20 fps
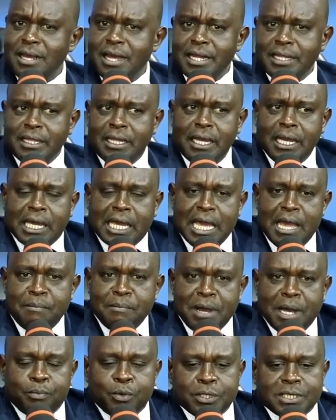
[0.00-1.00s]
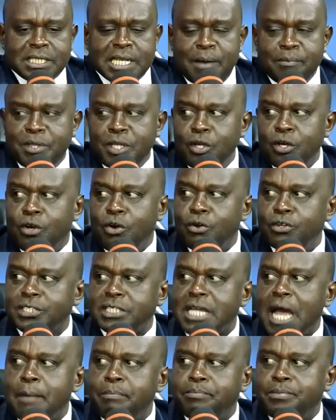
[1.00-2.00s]
They came up with something called
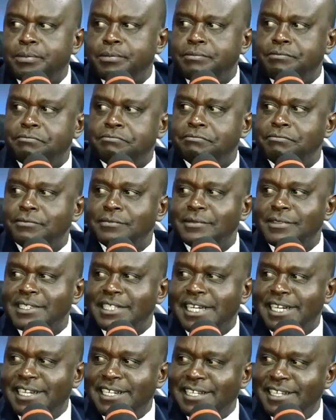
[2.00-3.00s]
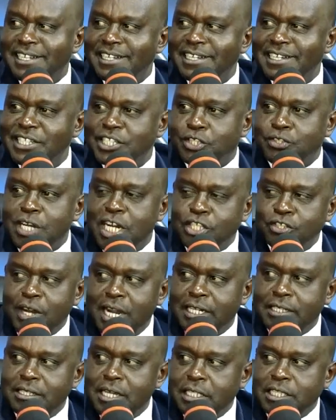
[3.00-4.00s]
SAP, yeah, Structural
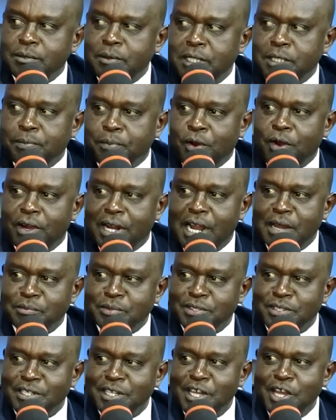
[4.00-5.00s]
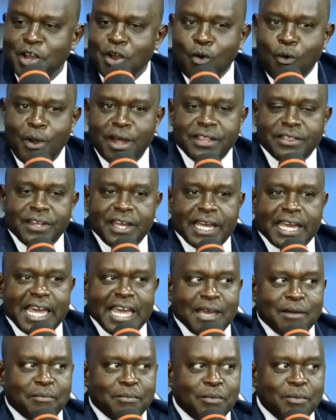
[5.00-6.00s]
Adjustment Programs. Mm-hmm. When they
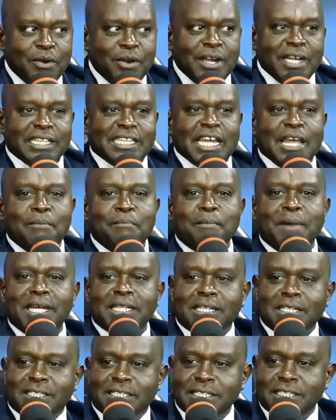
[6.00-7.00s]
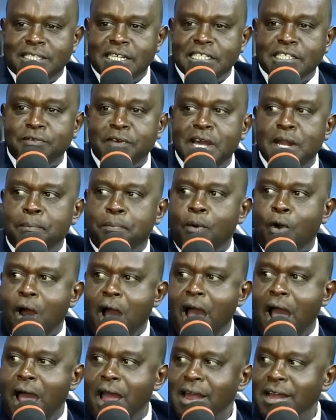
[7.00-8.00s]
came, they made the citizens very
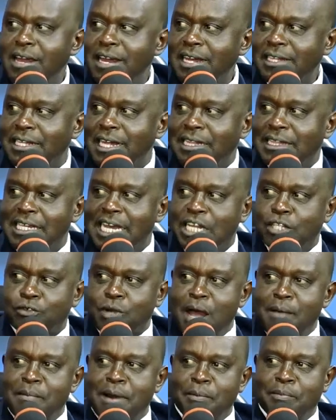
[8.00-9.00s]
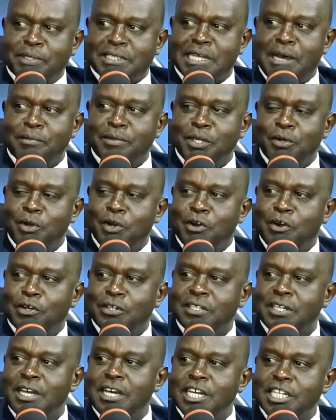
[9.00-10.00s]
poor. Then they had to come up with something we
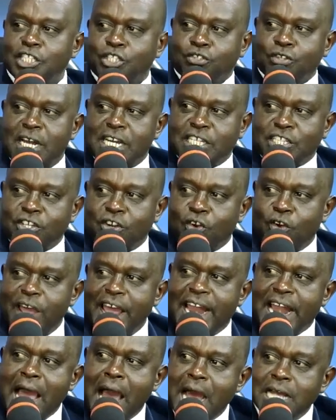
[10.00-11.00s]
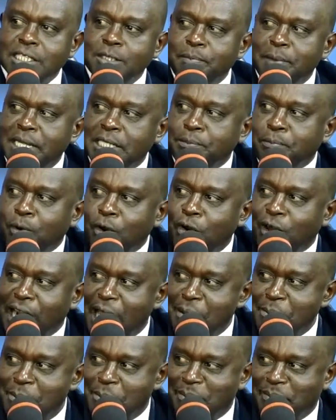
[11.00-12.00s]
called Structural Enhancement
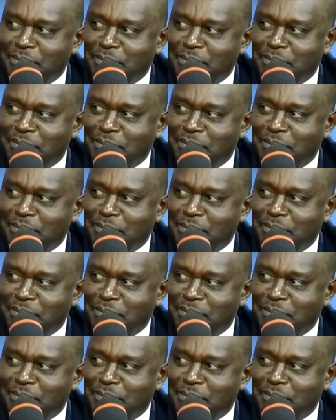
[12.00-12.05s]
Program.